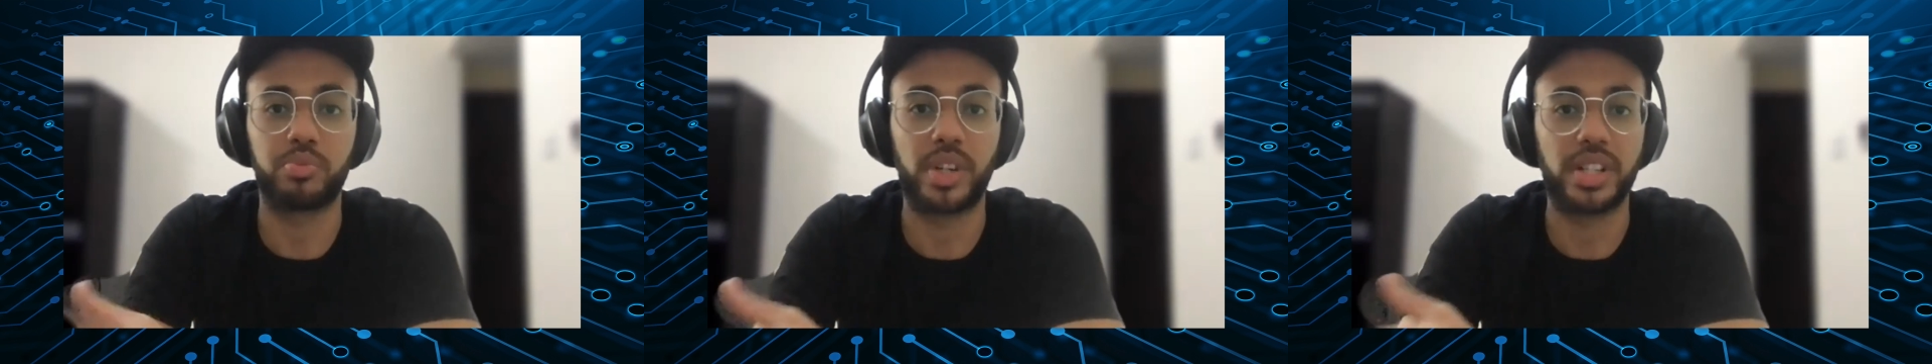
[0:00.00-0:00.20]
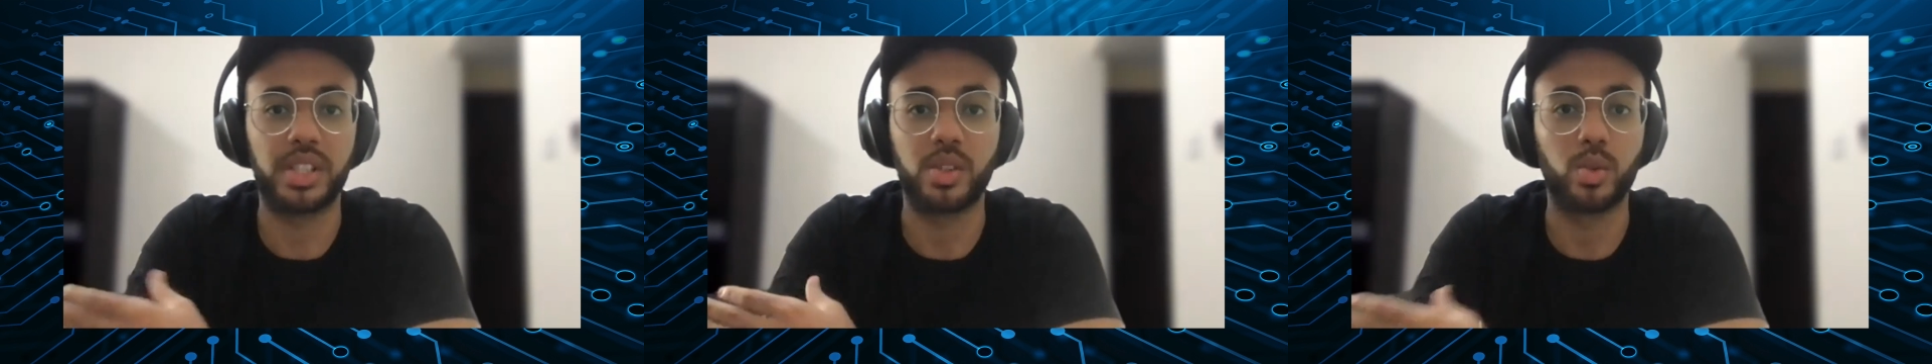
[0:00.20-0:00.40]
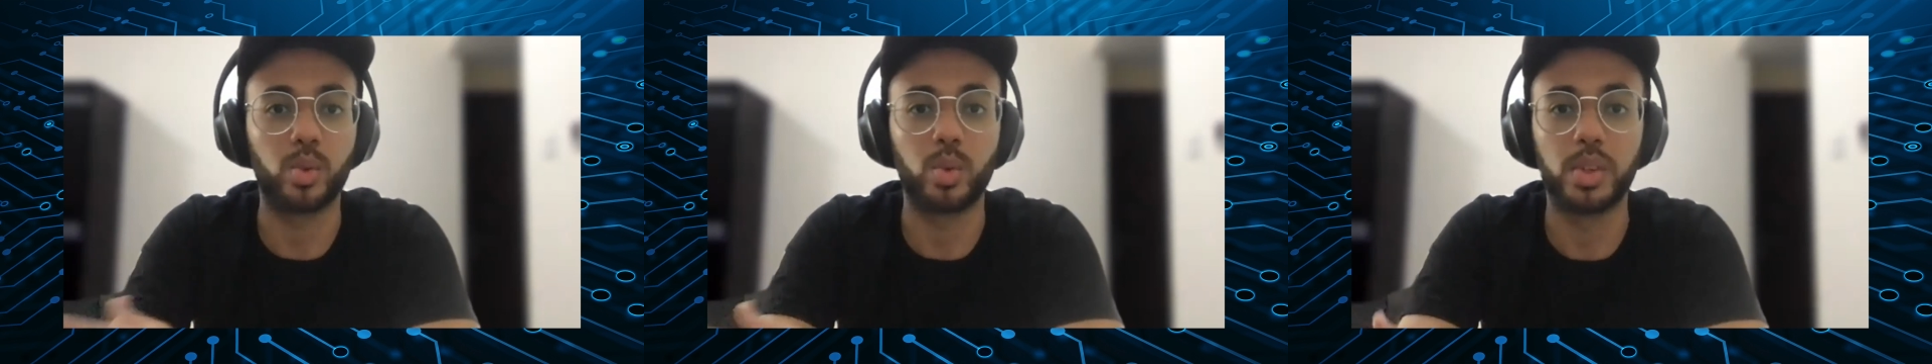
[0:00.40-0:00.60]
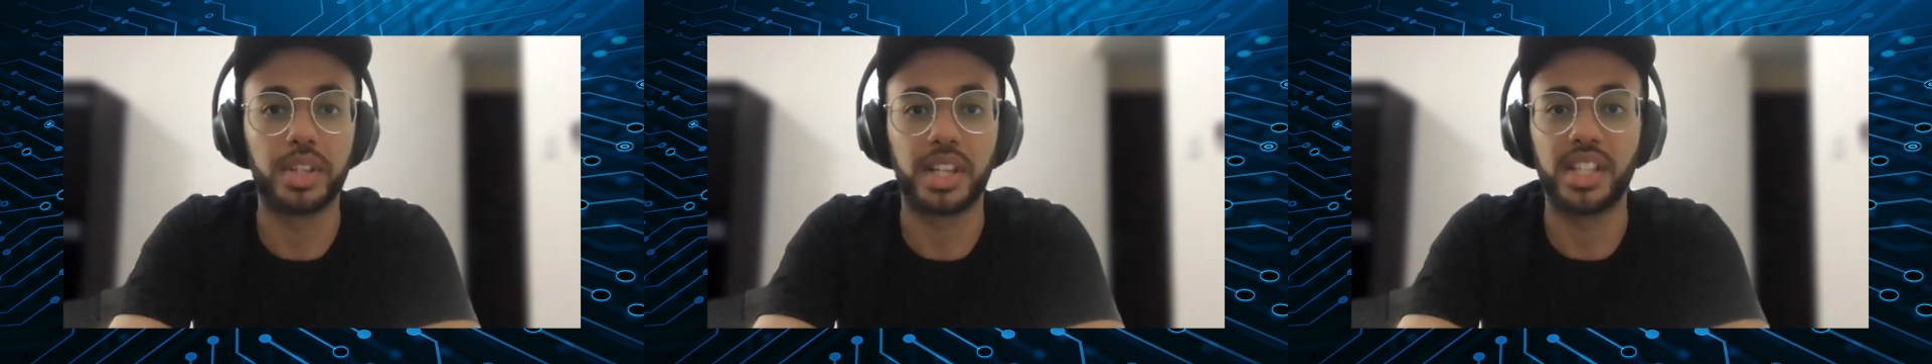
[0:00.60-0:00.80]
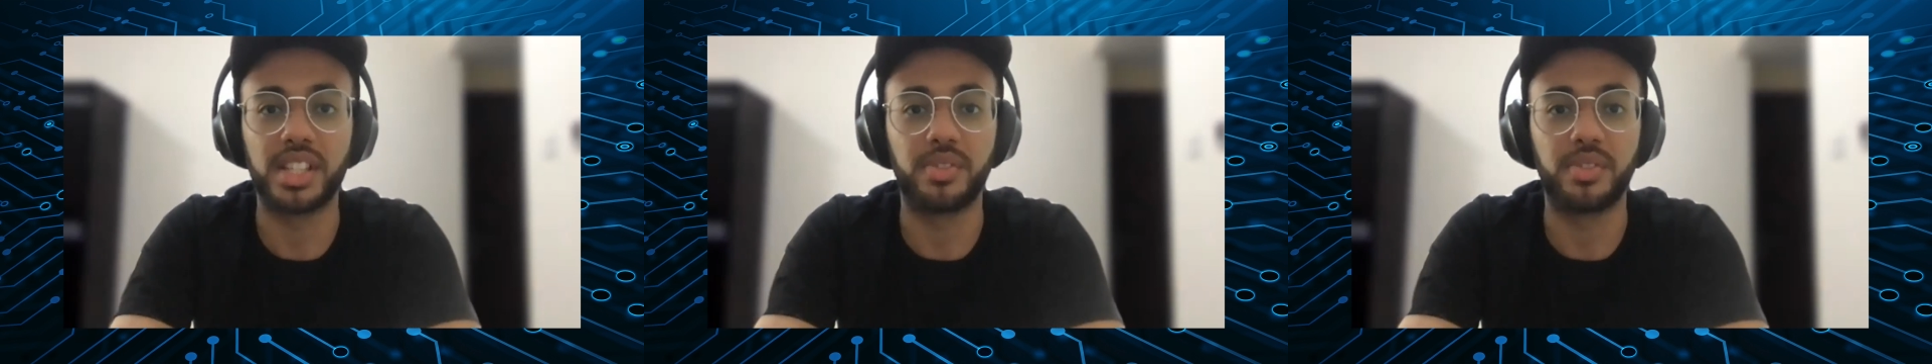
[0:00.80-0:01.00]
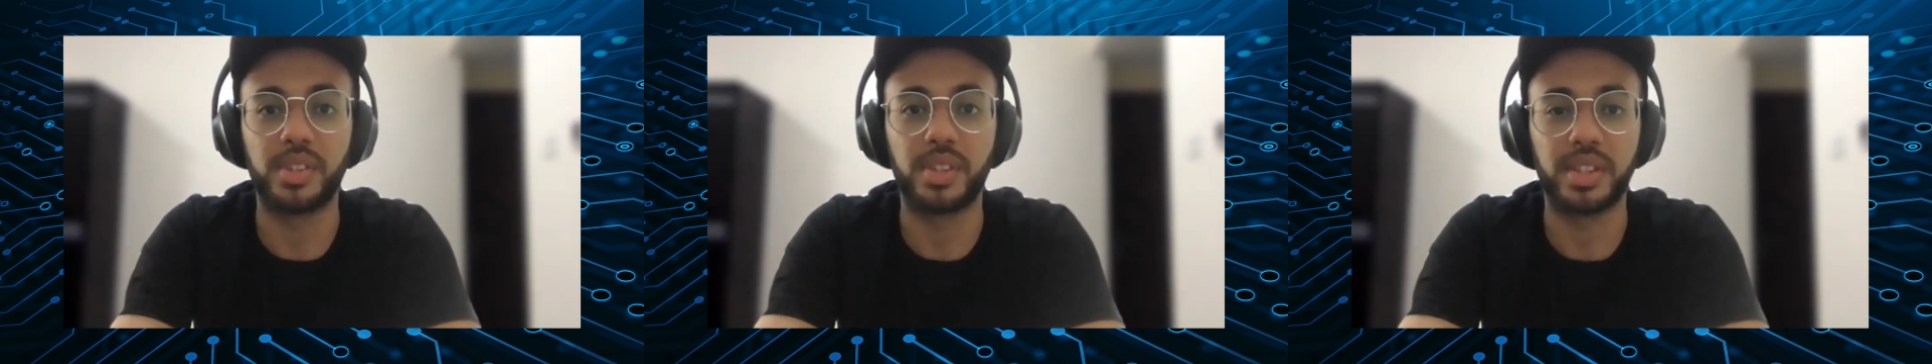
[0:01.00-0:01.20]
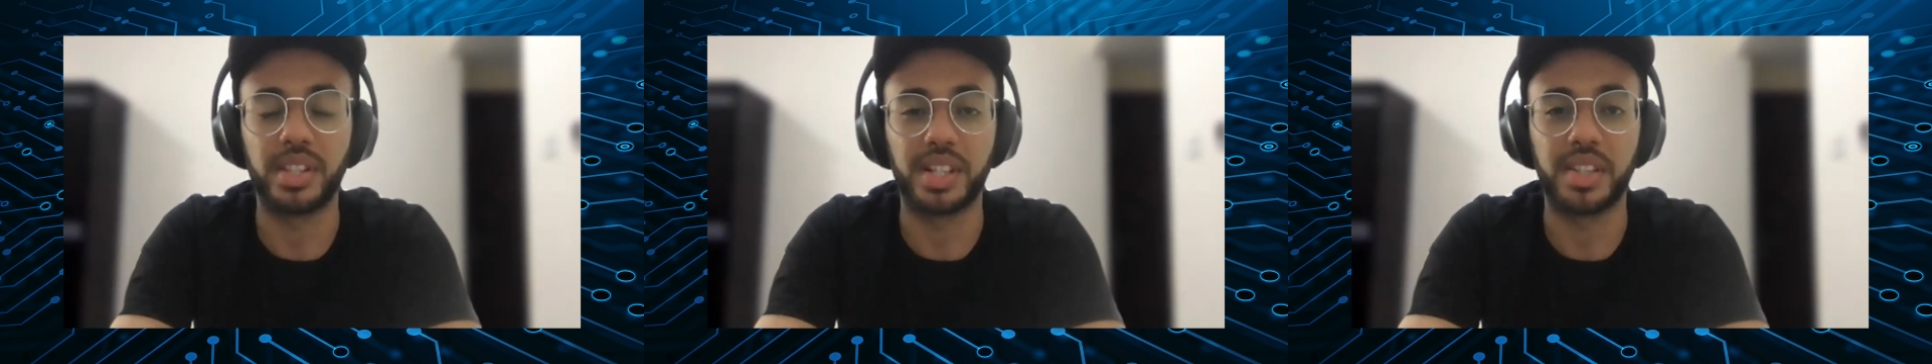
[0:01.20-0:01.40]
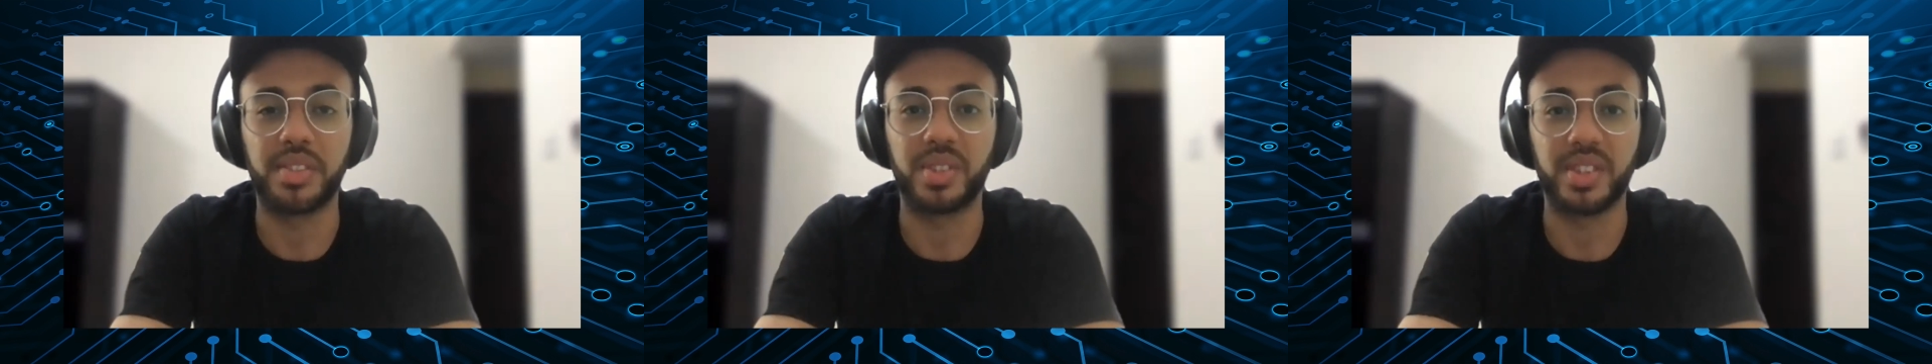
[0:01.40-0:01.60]
writing rules and different
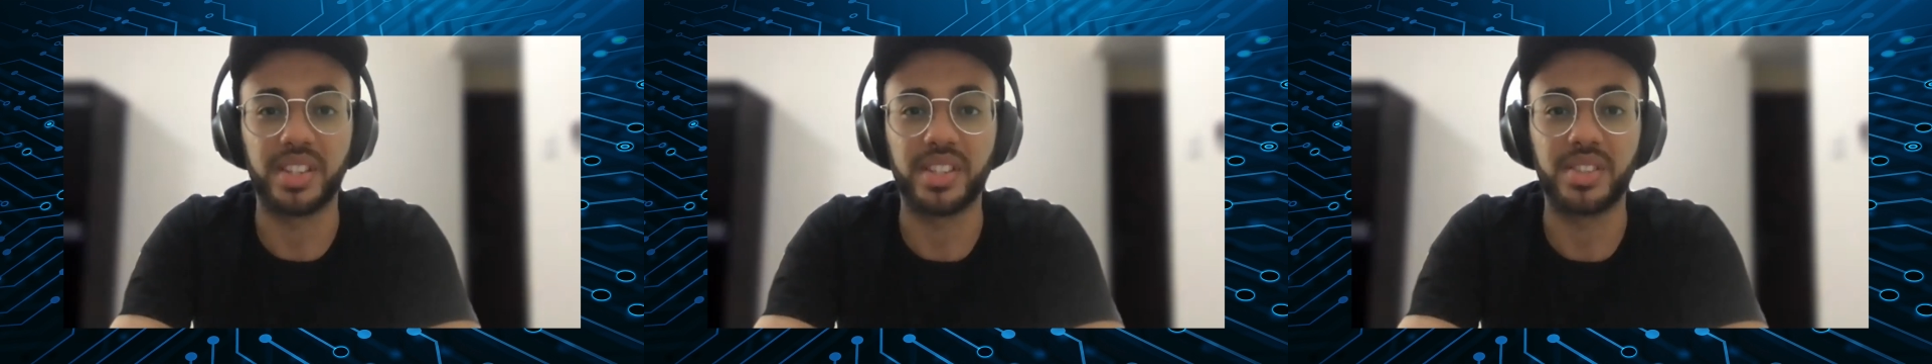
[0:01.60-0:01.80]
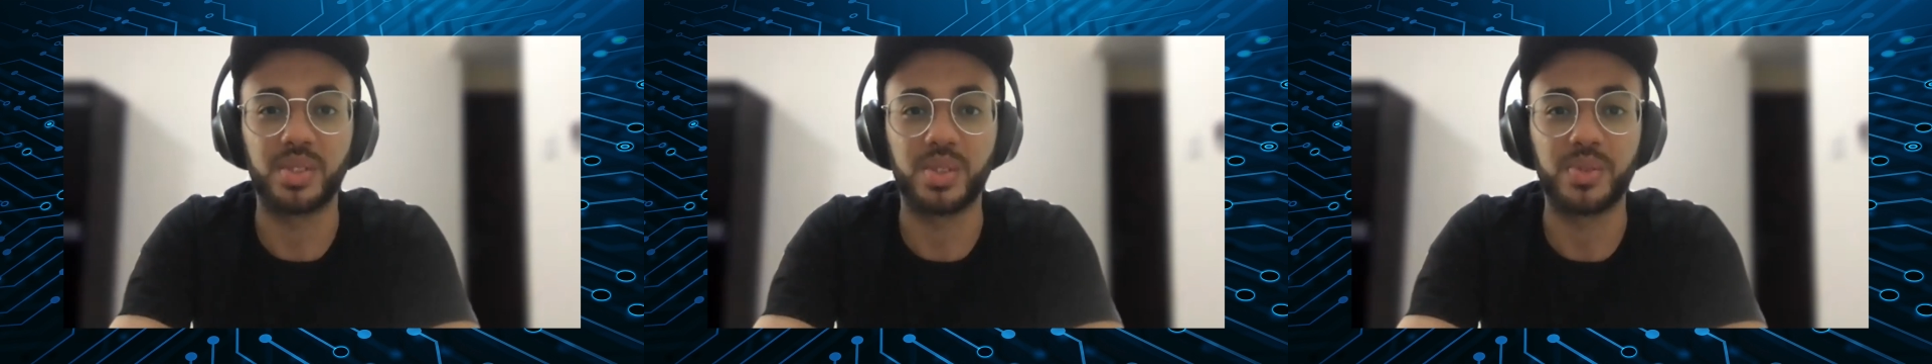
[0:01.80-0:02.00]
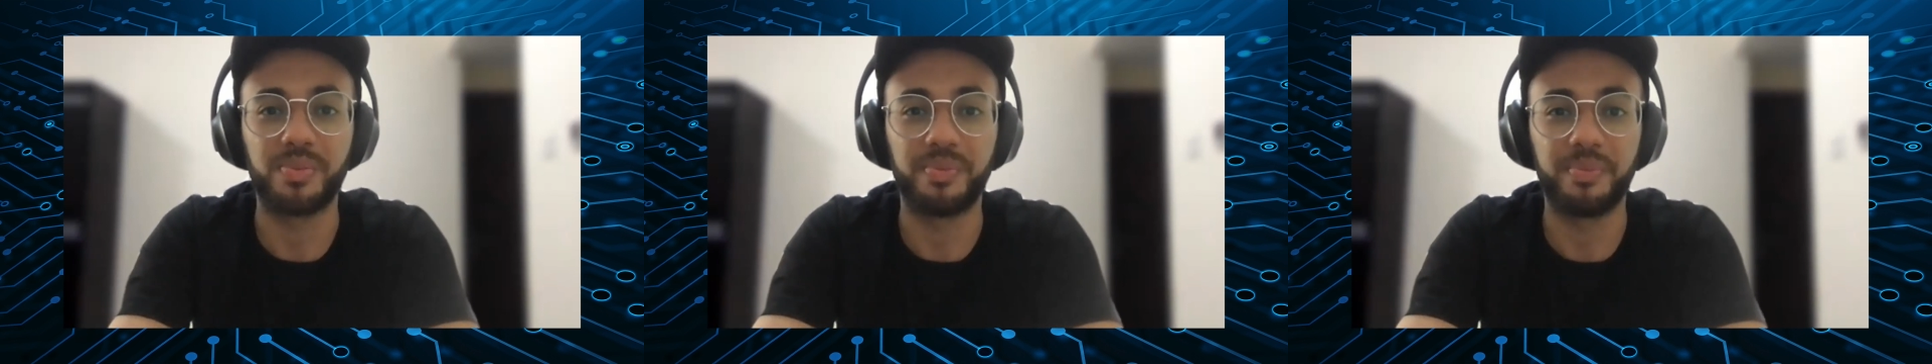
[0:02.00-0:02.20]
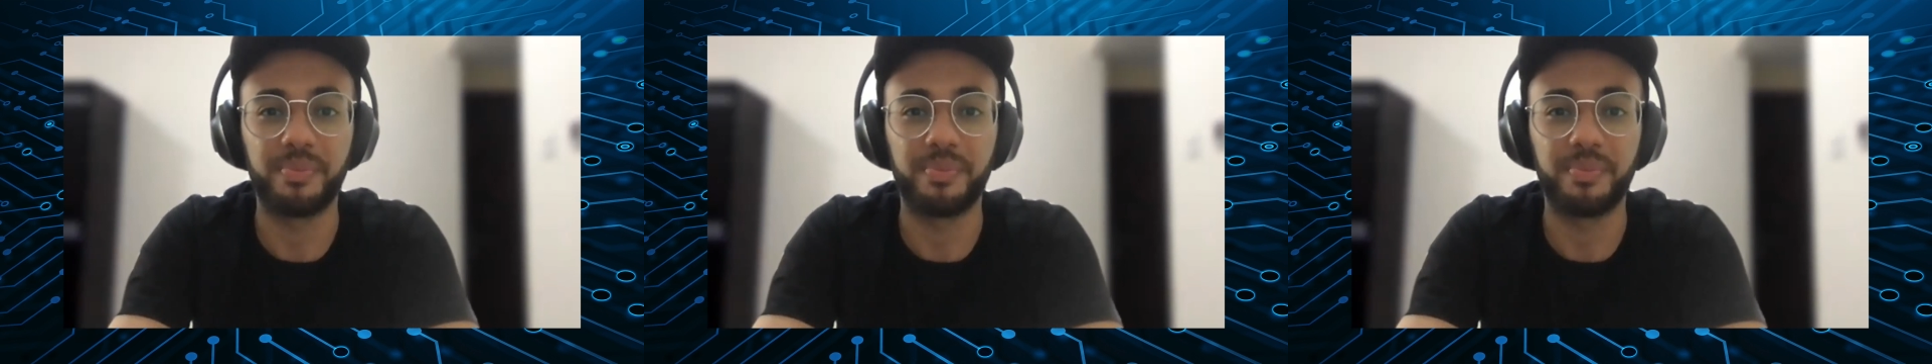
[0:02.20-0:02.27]
things for that too.